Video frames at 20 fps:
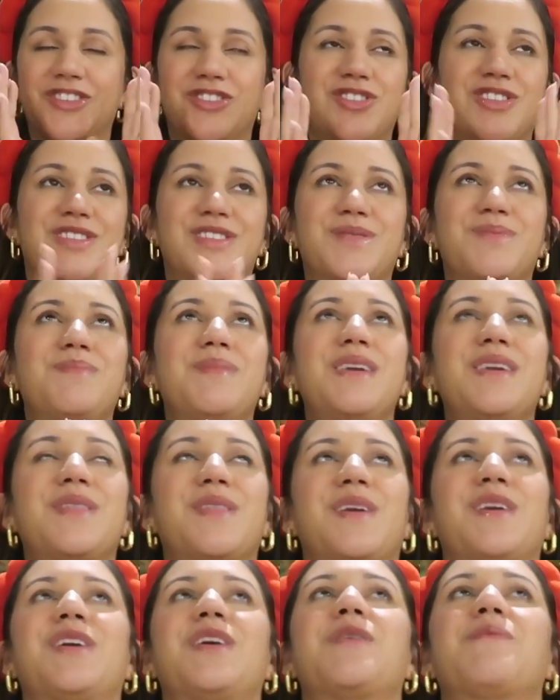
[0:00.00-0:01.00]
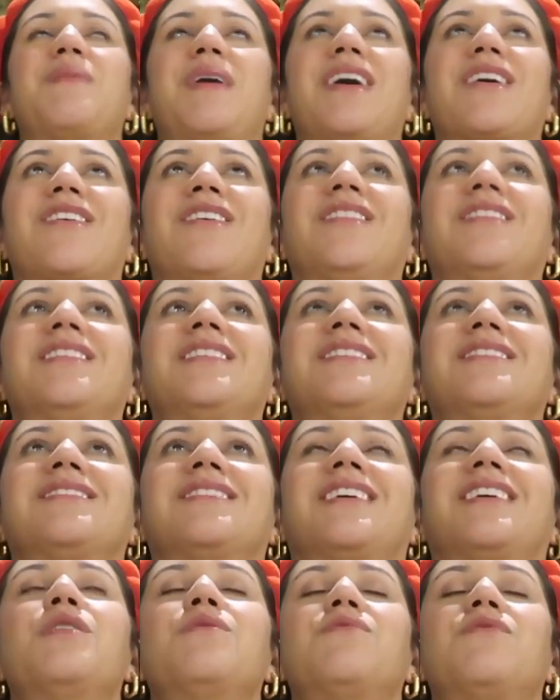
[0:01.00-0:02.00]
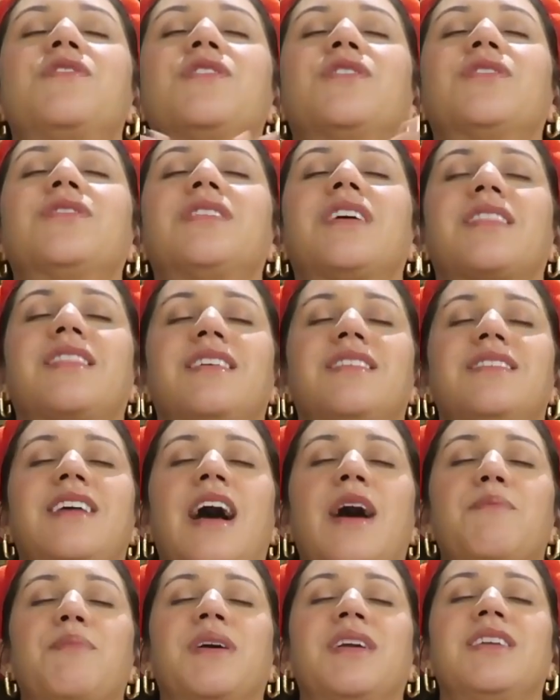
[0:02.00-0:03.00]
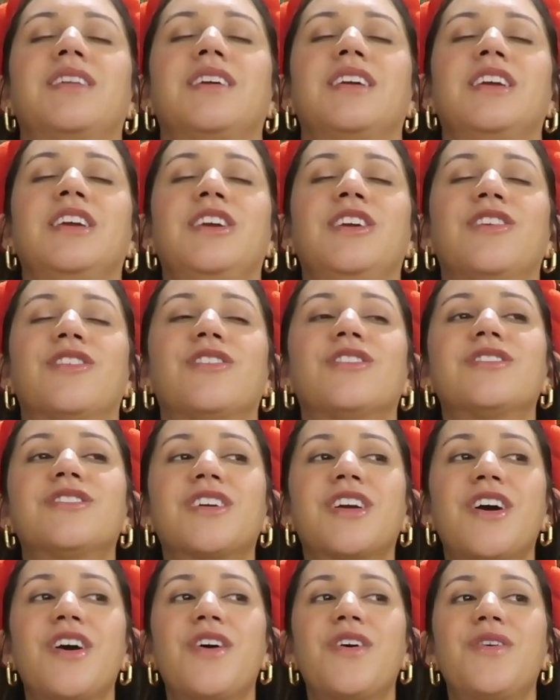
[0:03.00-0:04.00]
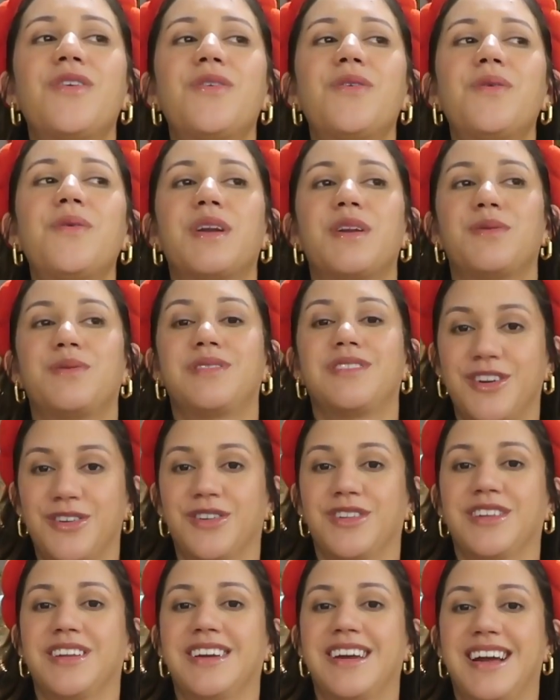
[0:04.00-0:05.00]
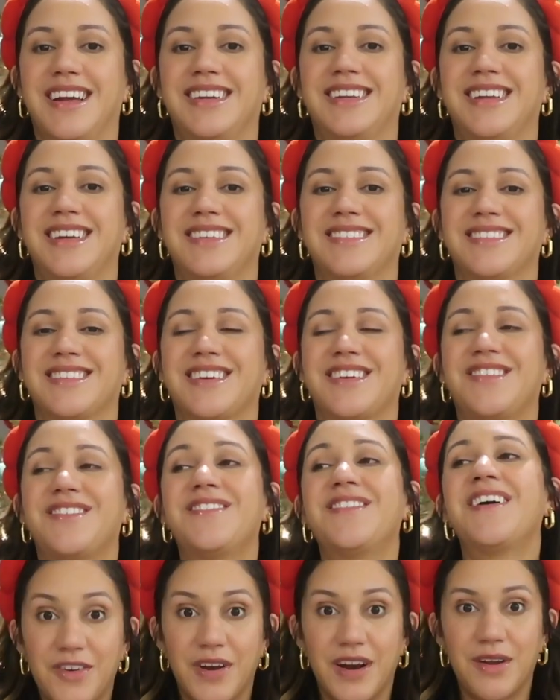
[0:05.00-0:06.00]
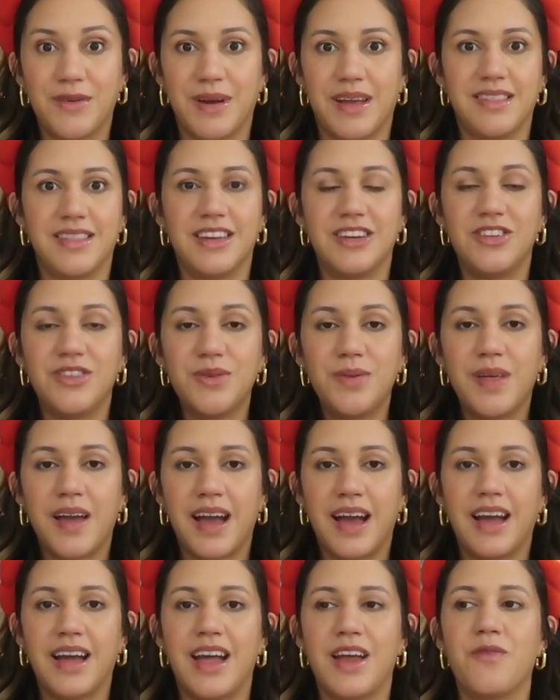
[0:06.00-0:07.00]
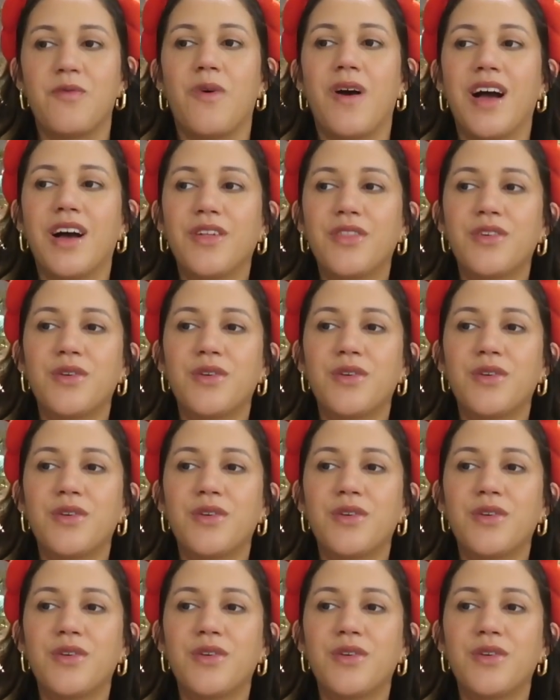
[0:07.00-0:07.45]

just me thinking back on this. Like it feels like this happened years ago, but it was literally 9 days ago. So anyway, they do that. And while